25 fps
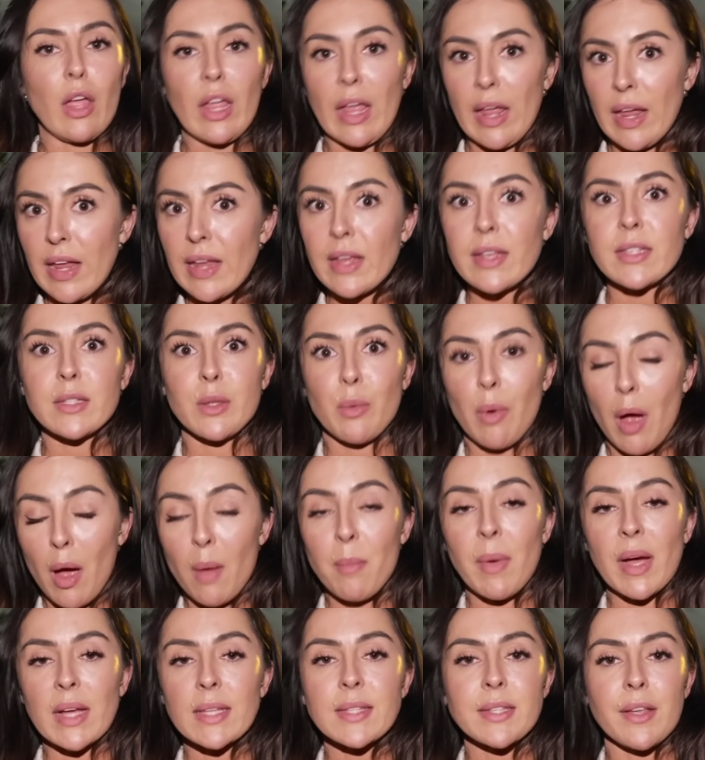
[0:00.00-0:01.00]
He is a, a
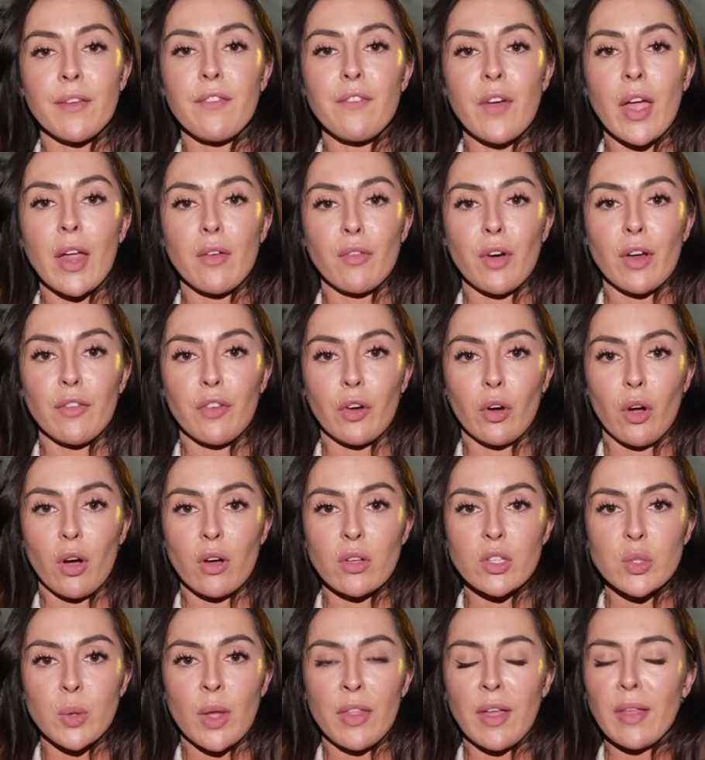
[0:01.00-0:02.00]
massive favourite for
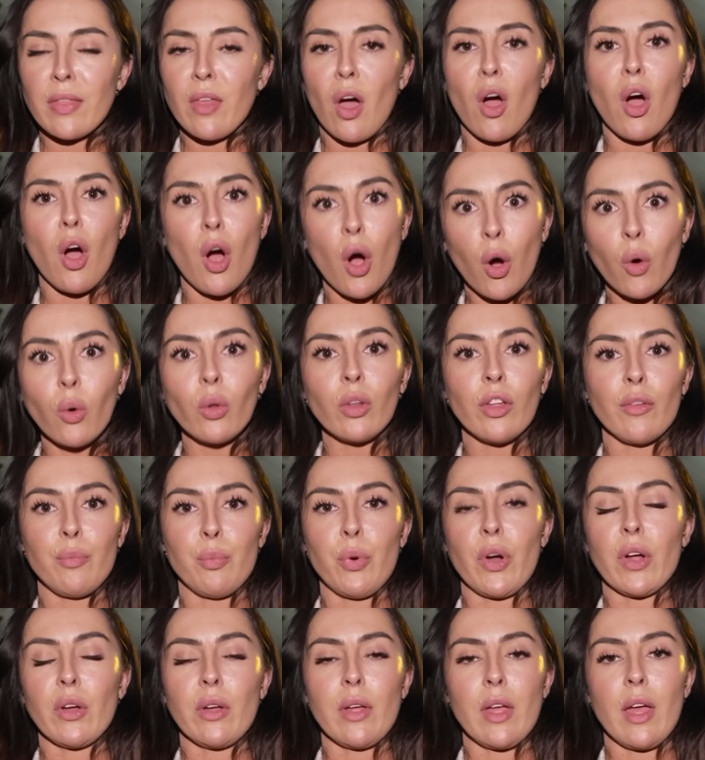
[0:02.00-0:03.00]
gold. So I think the whole of
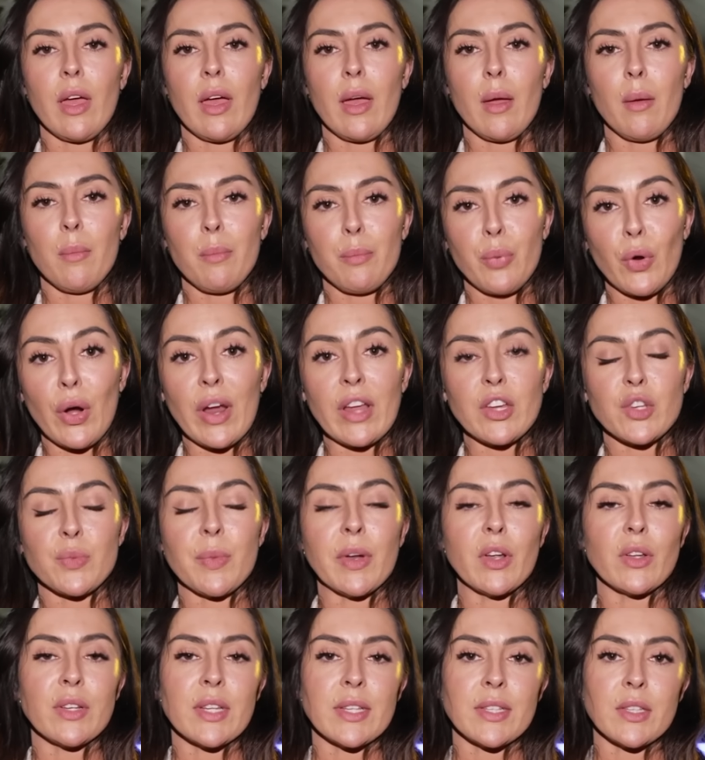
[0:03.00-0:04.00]
Brit uh, British
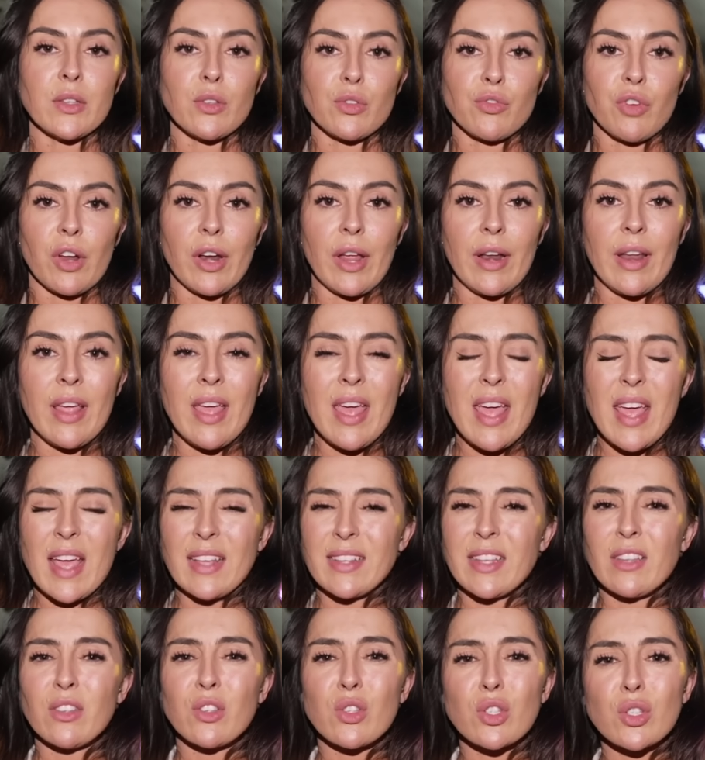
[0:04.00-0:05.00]
middle distance running
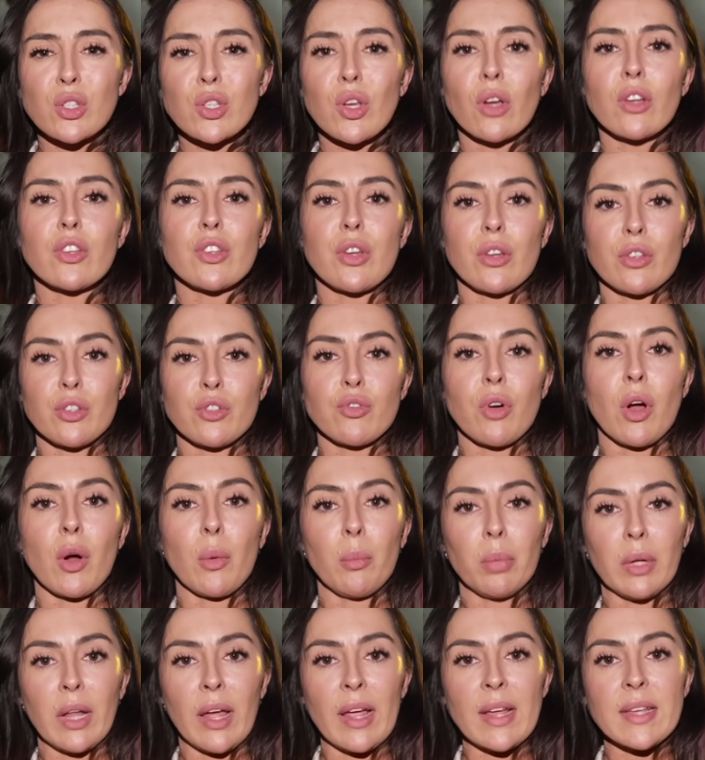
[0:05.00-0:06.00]
is in such a strong
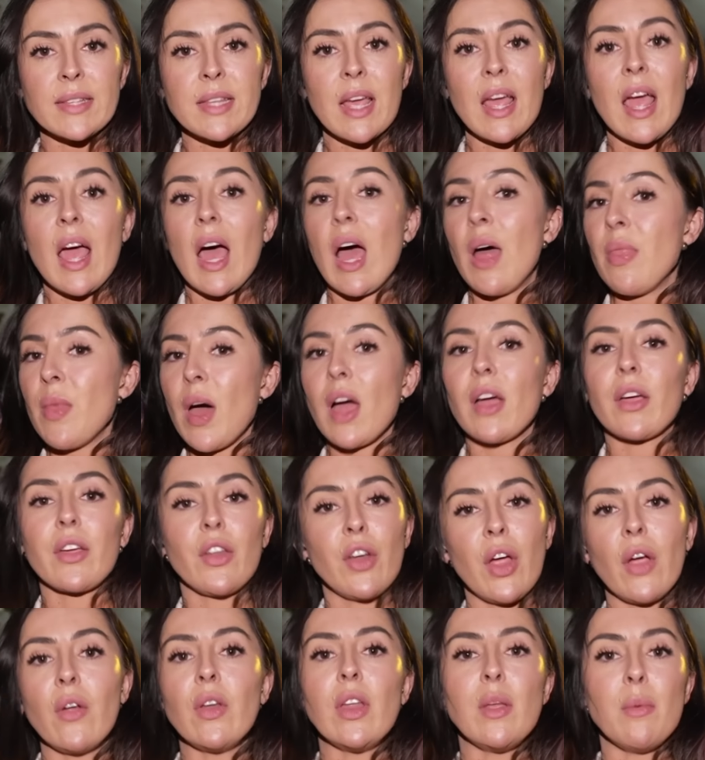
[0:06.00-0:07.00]
place, and that can
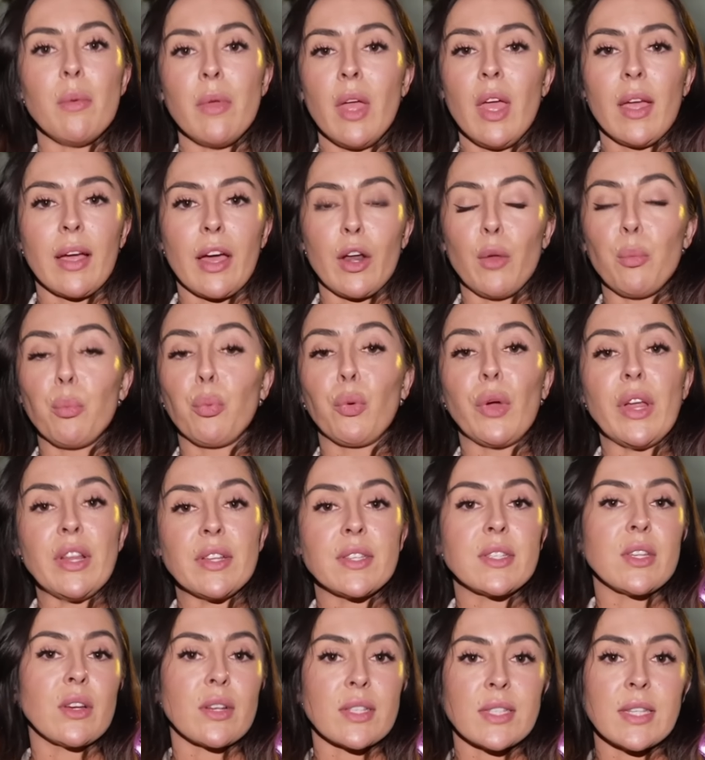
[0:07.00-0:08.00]
only kind of breed
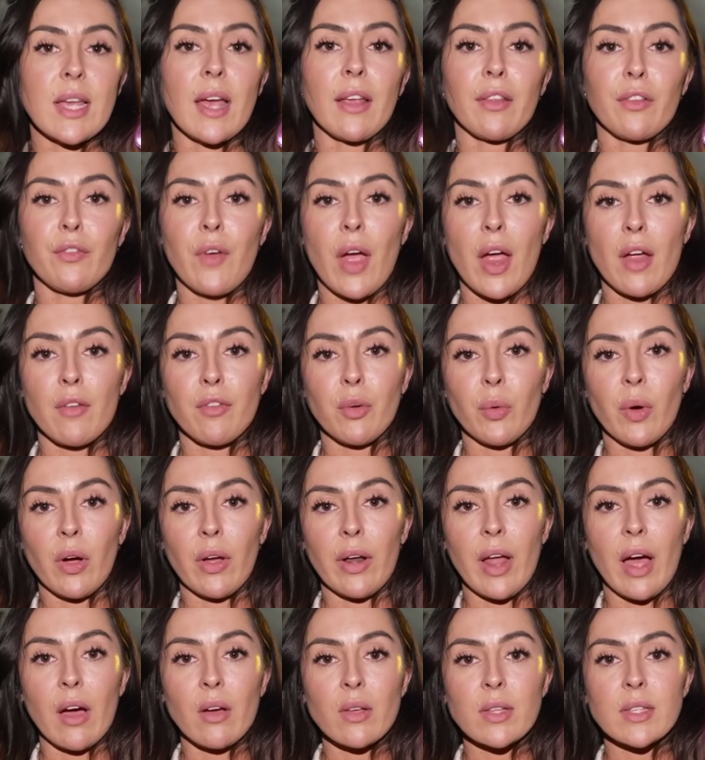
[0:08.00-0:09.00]
success for
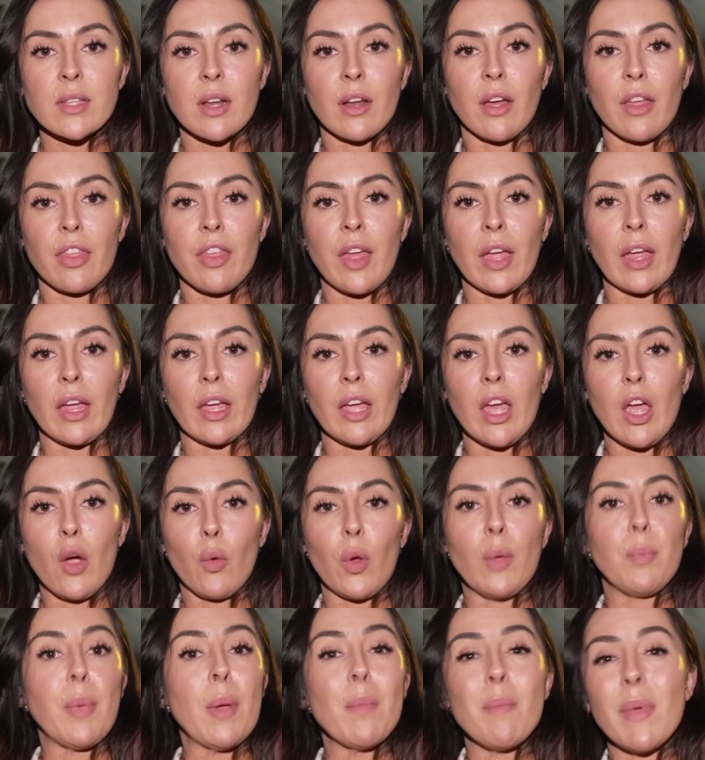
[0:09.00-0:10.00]
everyone else. And I think
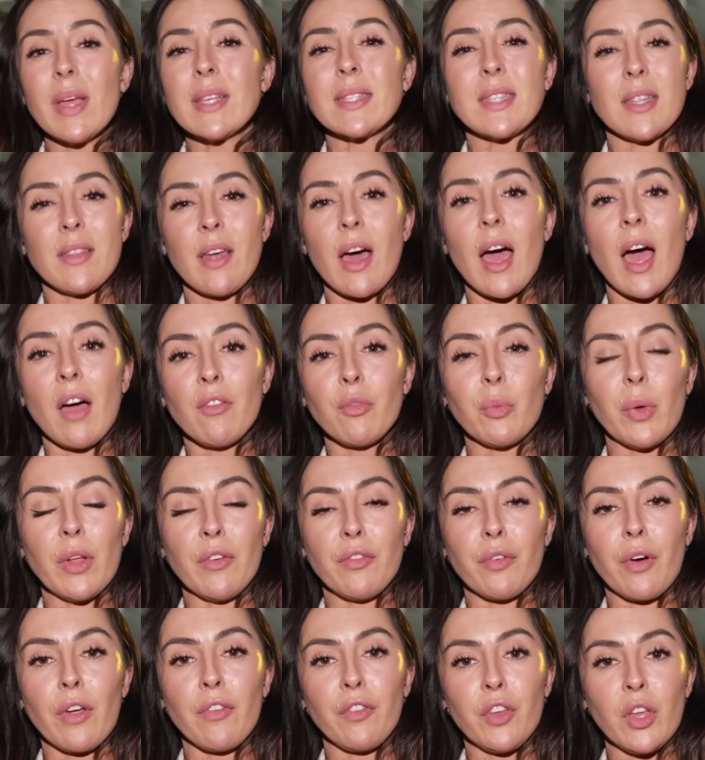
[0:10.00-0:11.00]
we've been missing that, haven't we,
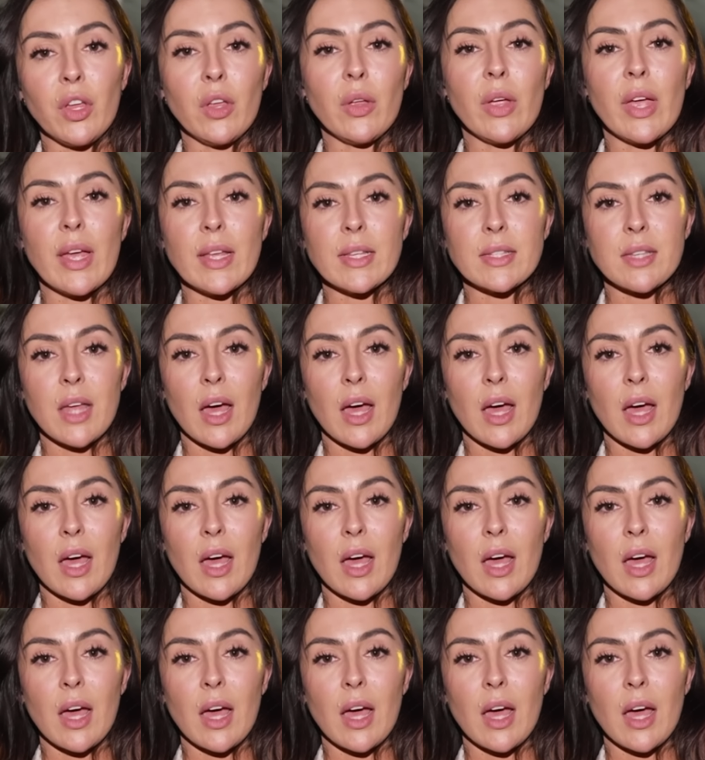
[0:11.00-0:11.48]
for a few years?